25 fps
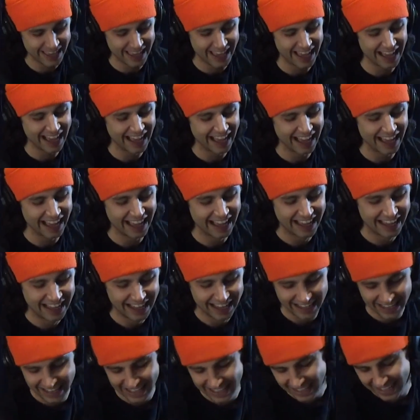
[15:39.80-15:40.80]
the
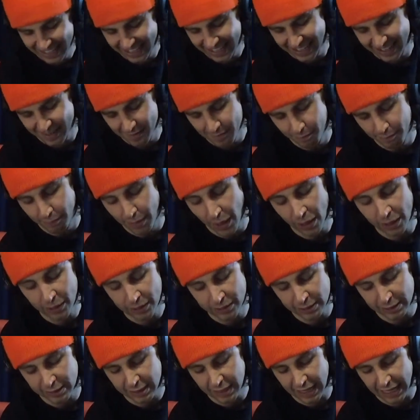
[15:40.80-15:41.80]

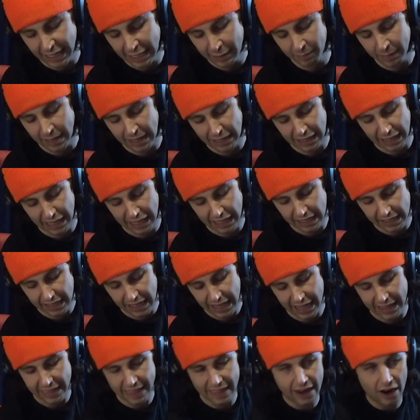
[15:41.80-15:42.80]
bones in my leg,
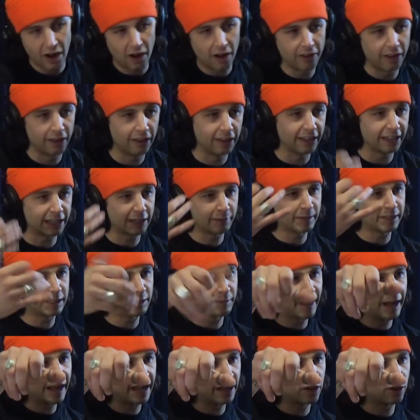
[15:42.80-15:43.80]
and then all the
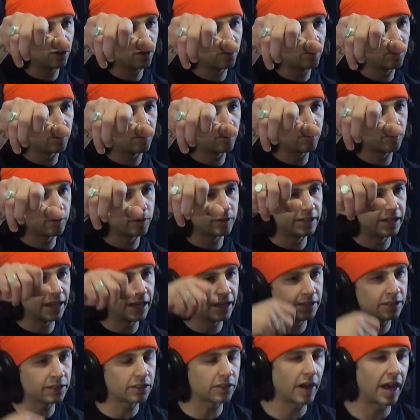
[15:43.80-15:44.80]
ligaments in my ankle were
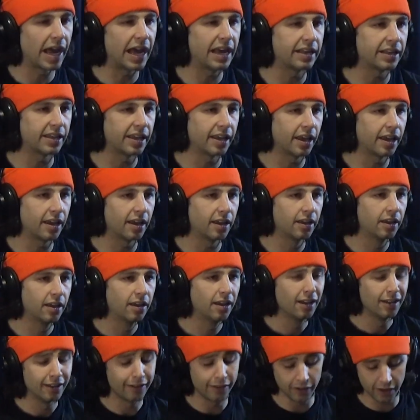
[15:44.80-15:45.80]
done. So I had to get,
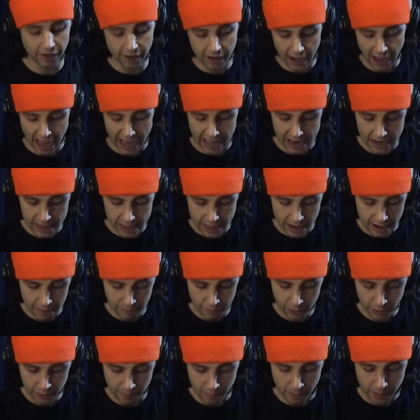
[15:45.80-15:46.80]
dude. They
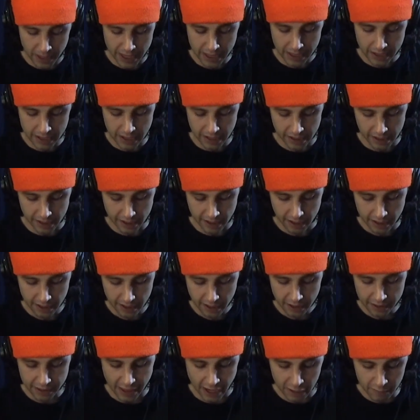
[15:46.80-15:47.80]
didn't put a pin in.
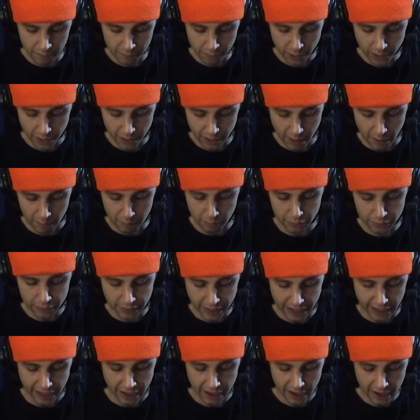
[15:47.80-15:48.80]
They didn't put a
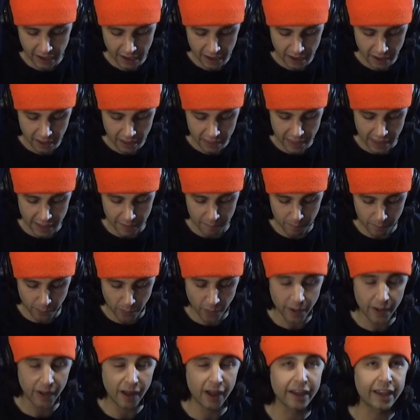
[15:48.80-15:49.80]
plate. They
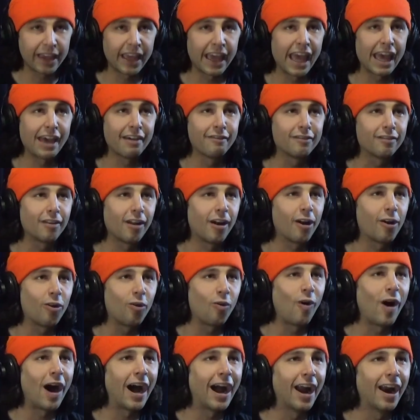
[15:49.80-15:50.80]
put Kevlar
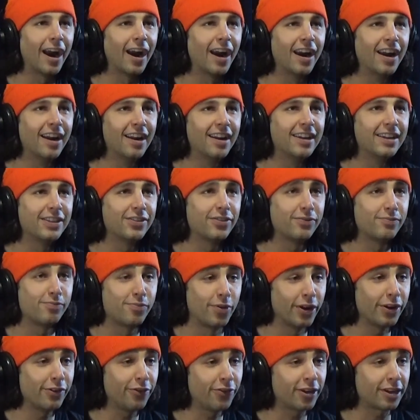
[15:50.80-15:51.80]
wire. It's
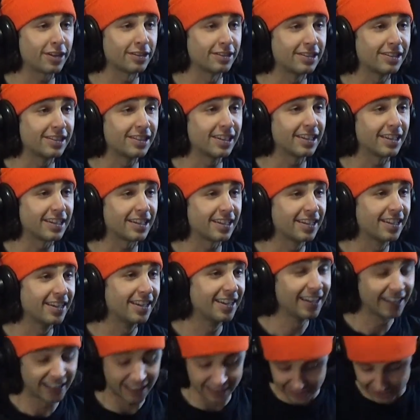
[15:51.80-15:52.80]
pretty fucking sick
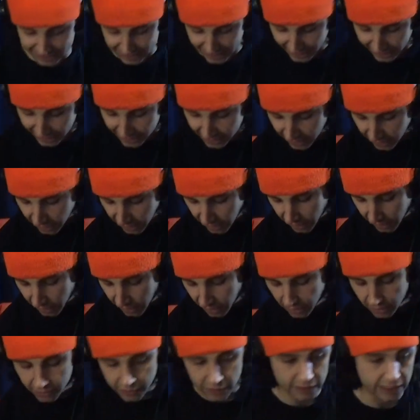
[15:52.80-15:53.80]
because it's like
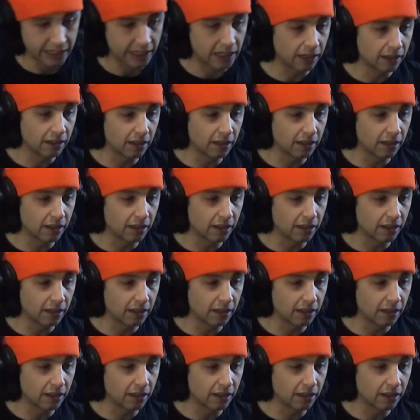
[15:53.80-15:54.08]
there's like